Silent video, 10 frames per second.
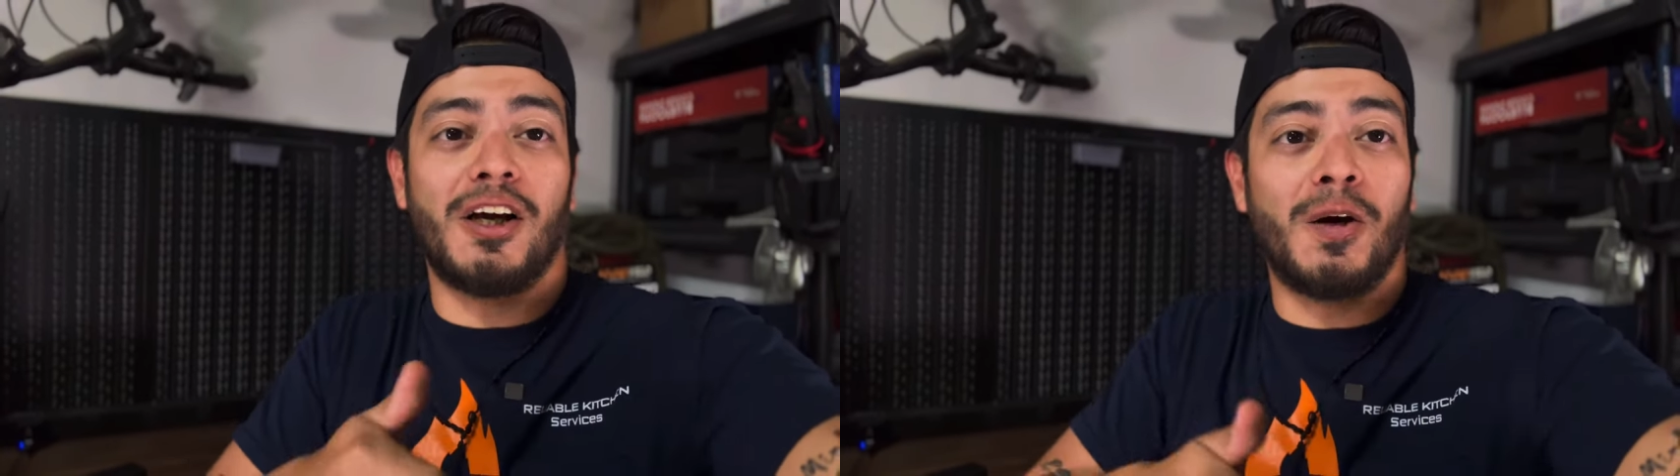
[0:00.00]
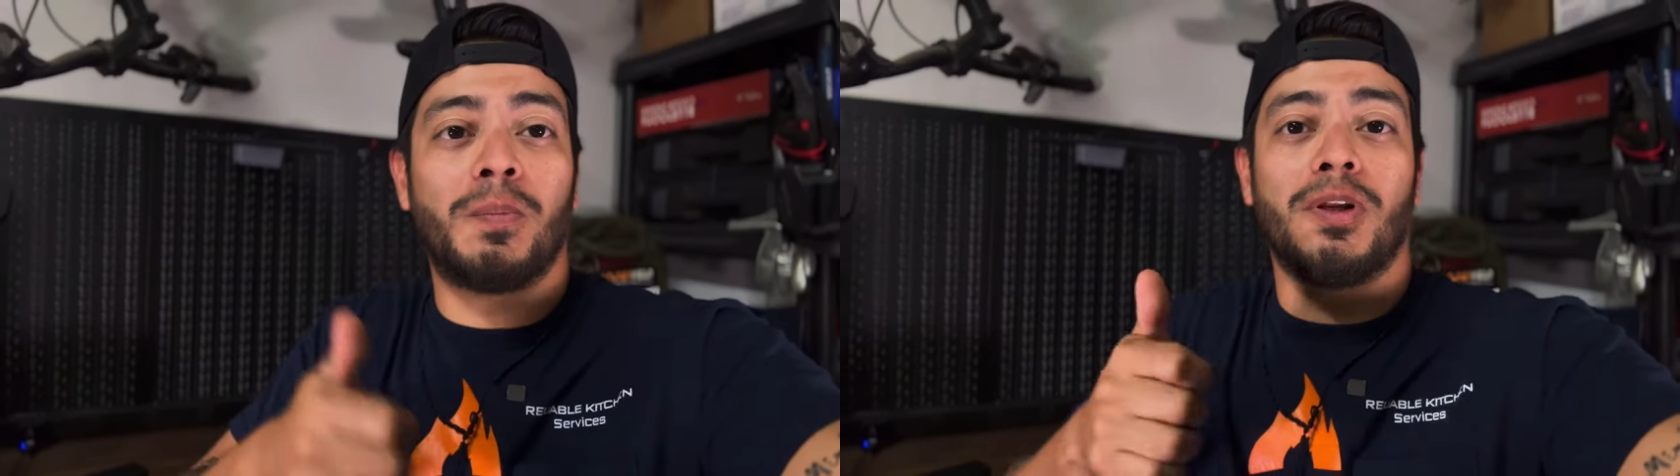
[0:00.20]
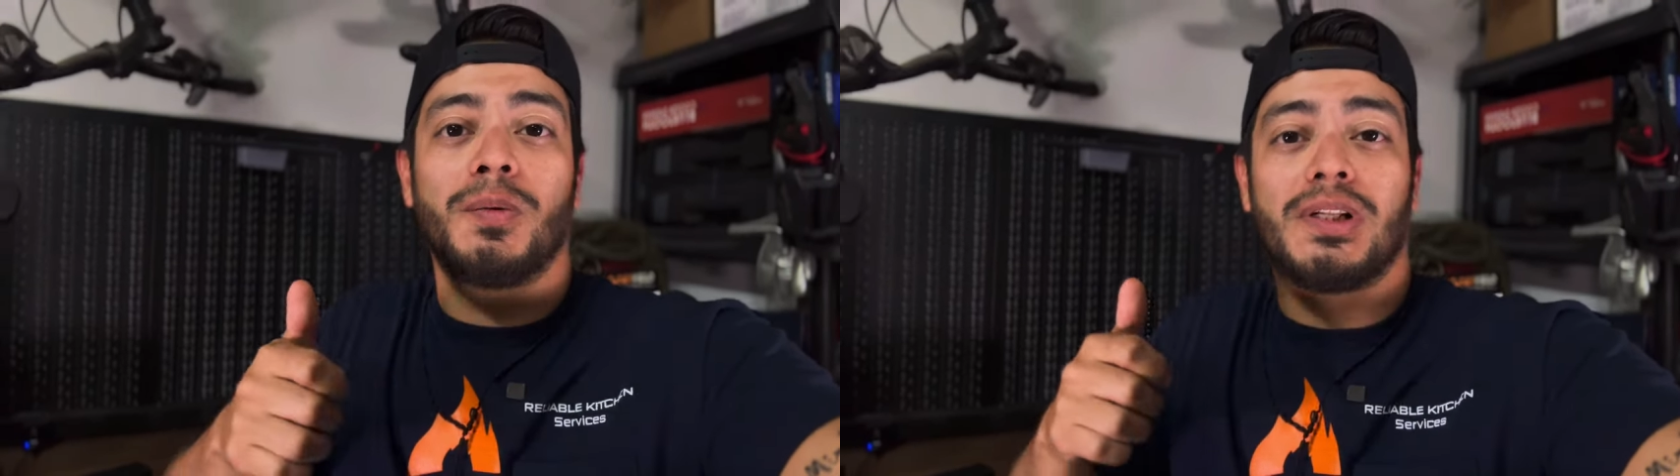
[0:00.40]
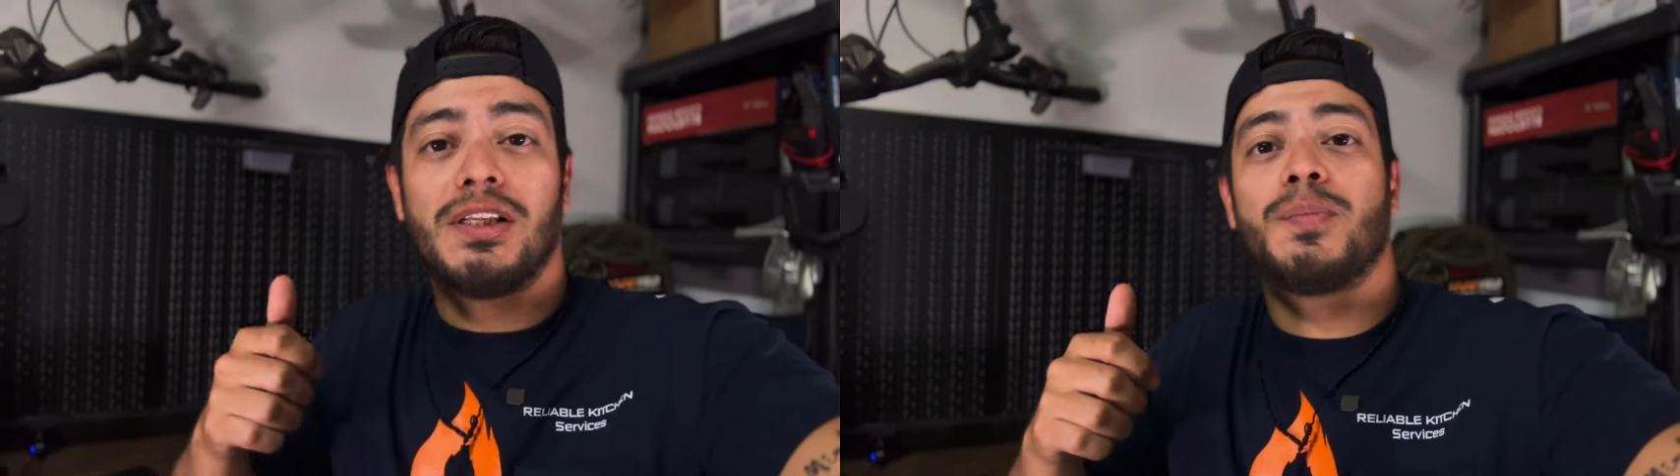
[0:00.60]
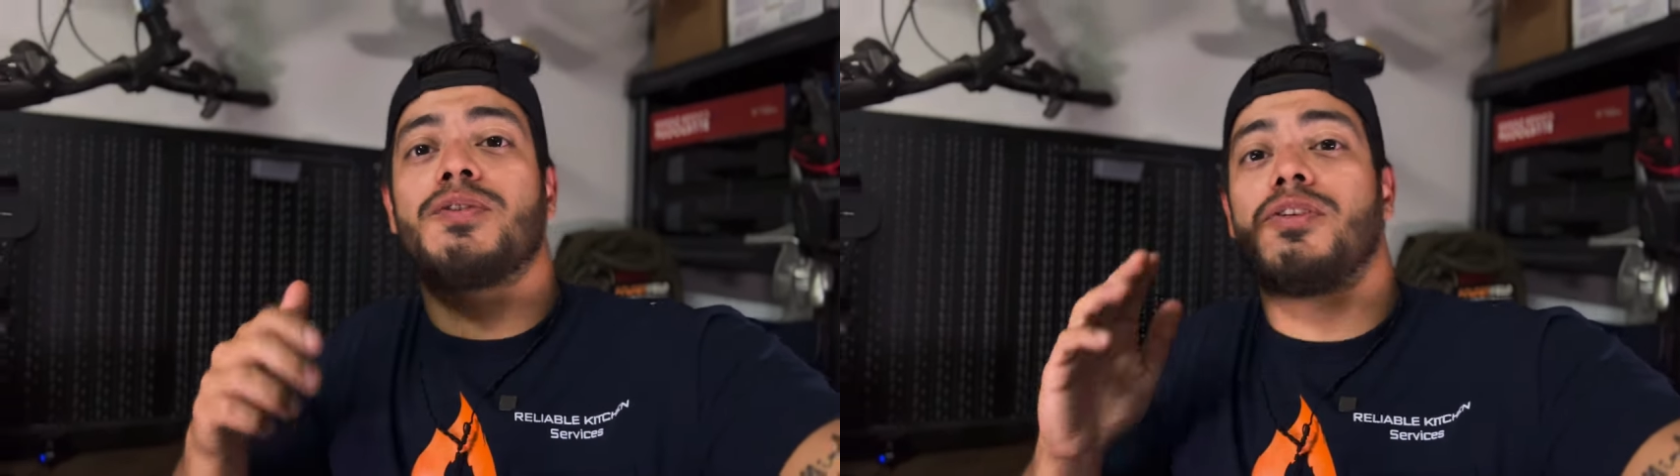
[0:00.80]
upload
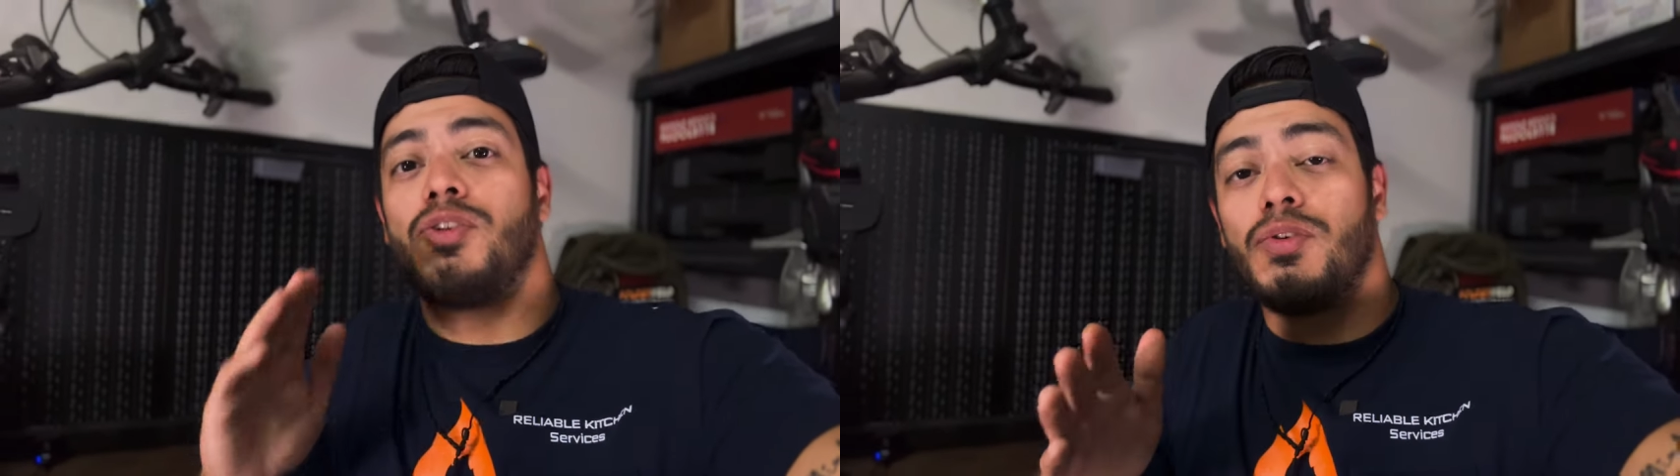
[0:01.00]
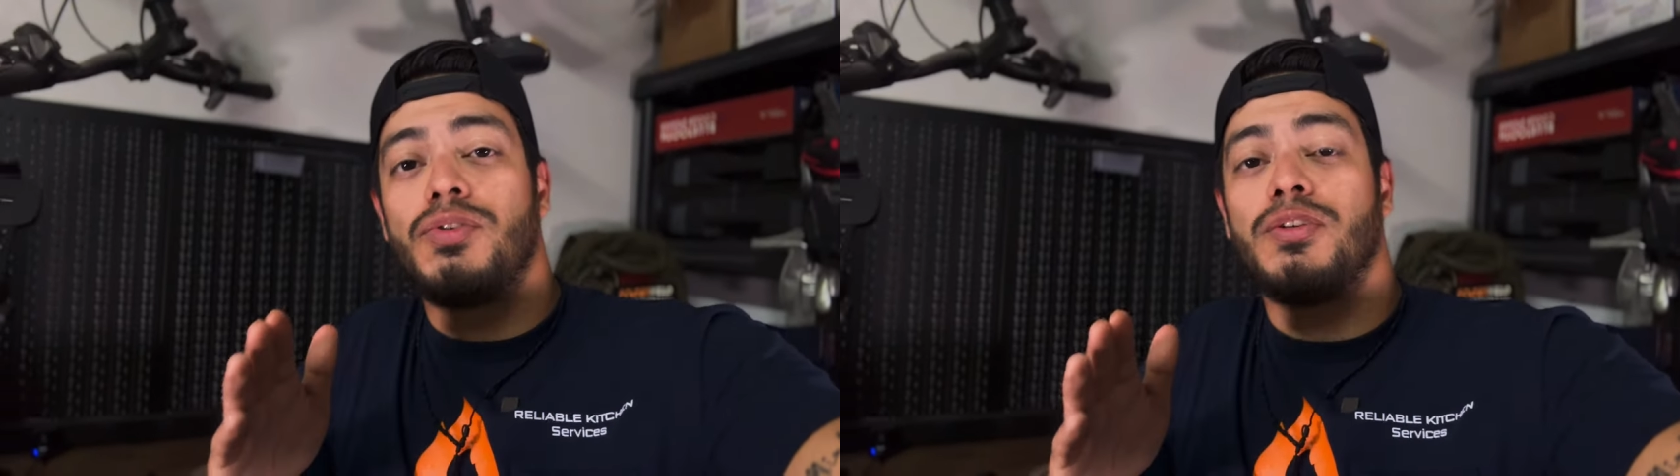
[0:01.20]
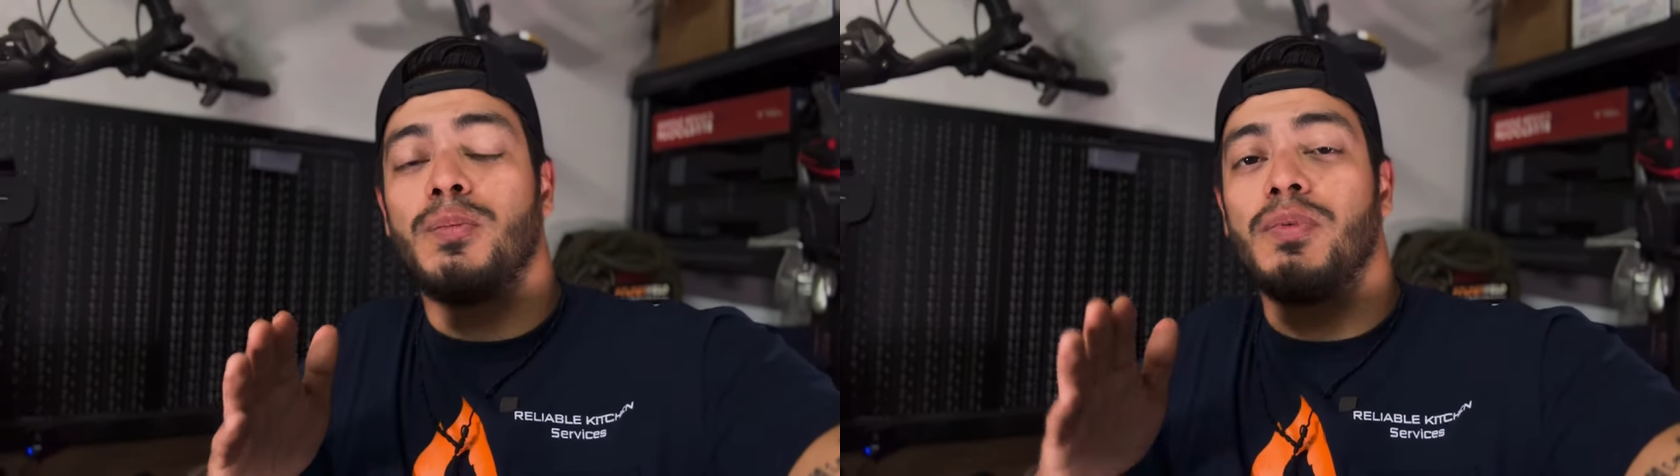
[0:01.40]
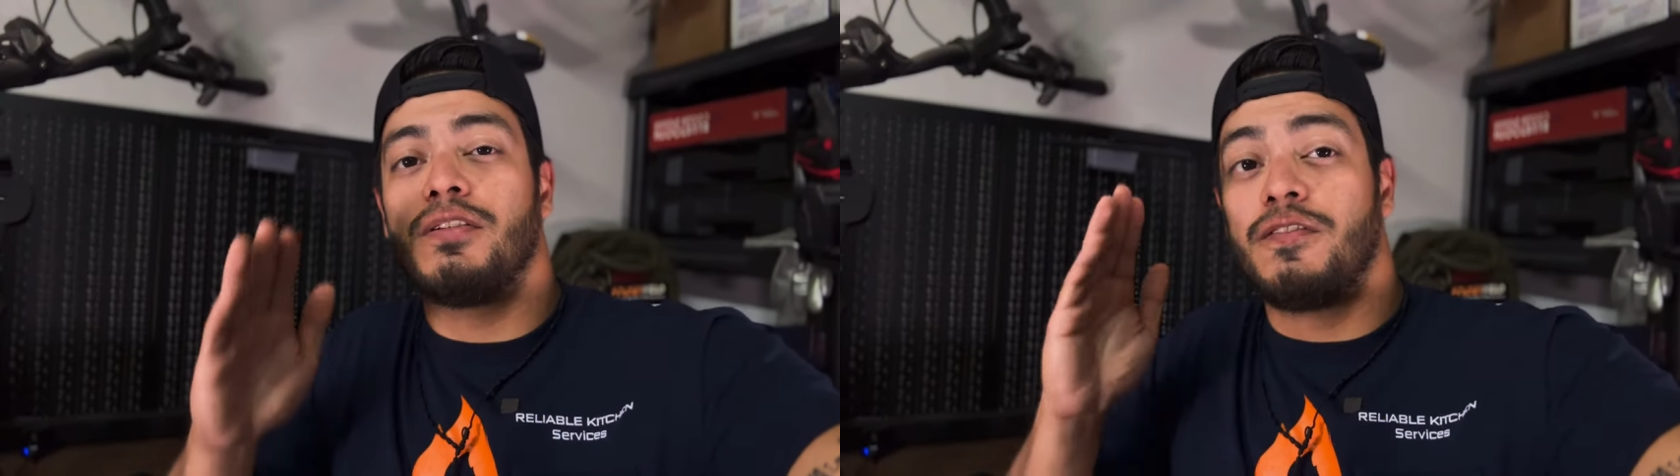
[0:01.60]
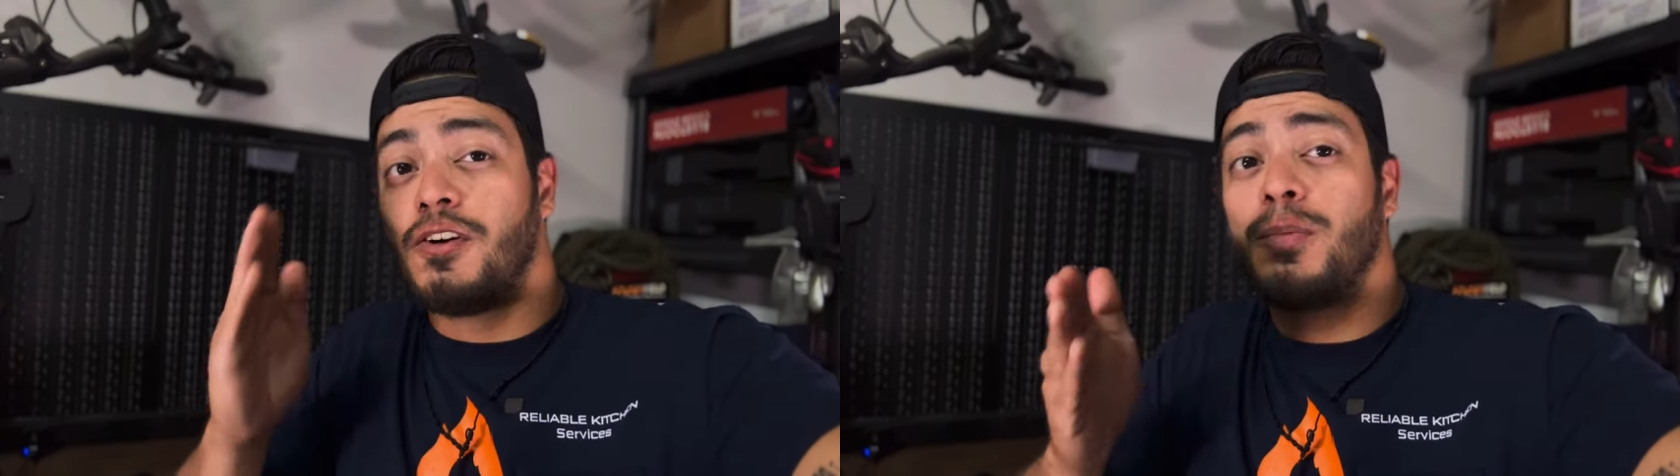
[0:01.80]
clips to
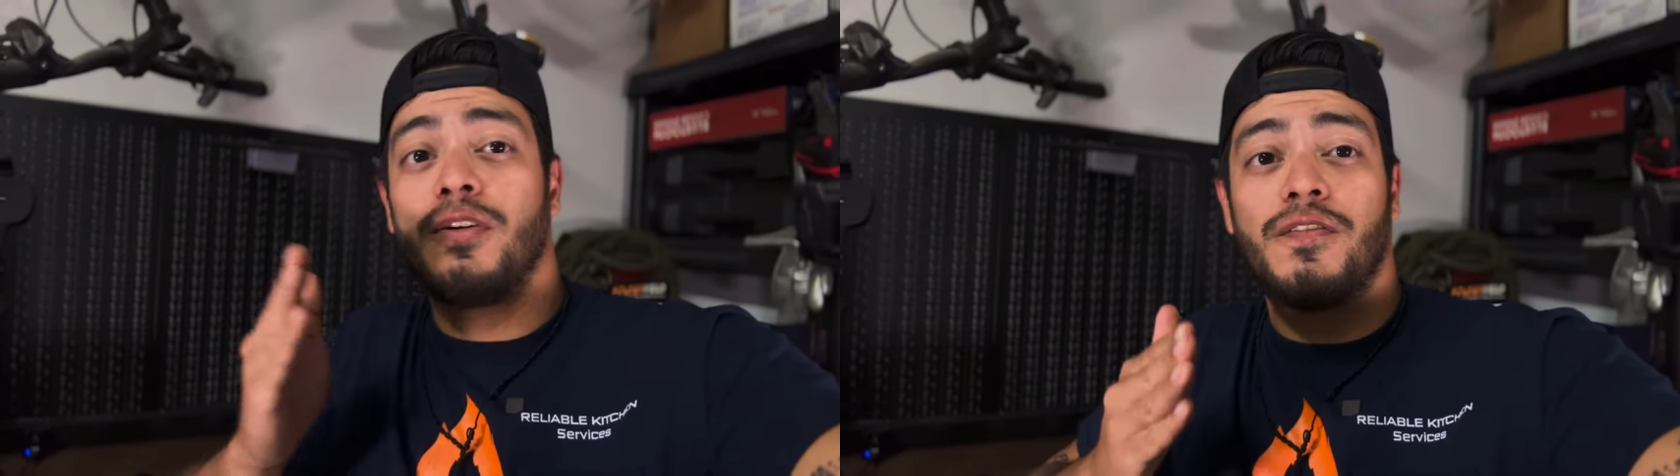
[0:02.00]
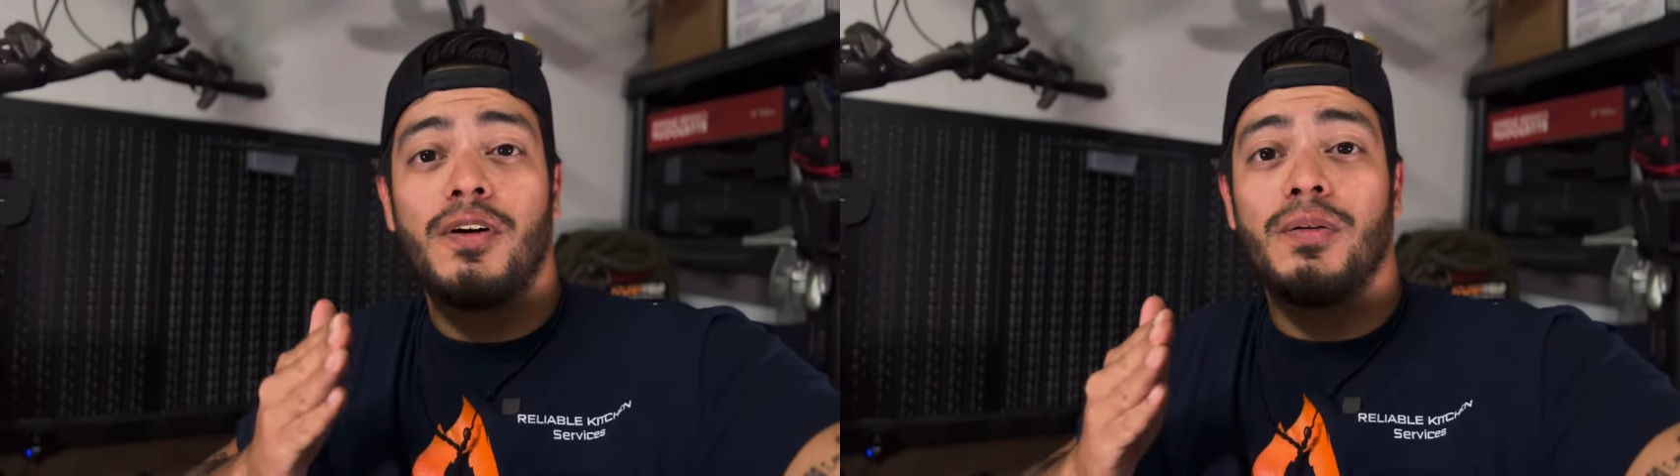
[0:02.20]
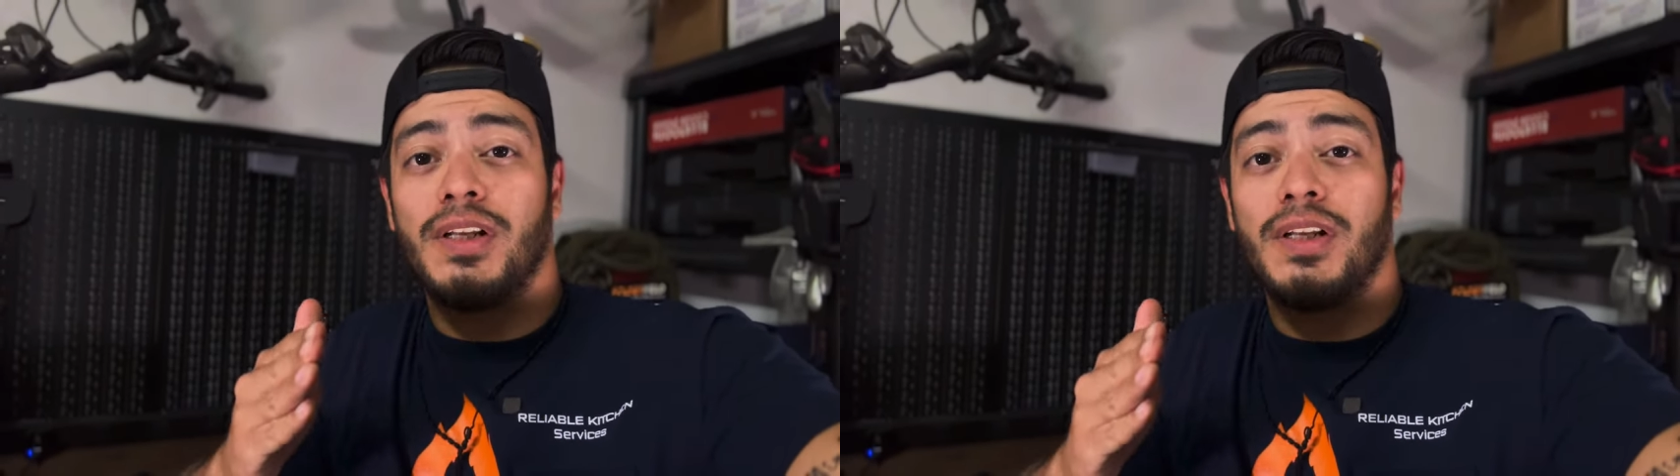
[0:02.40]
YouTube from your phone.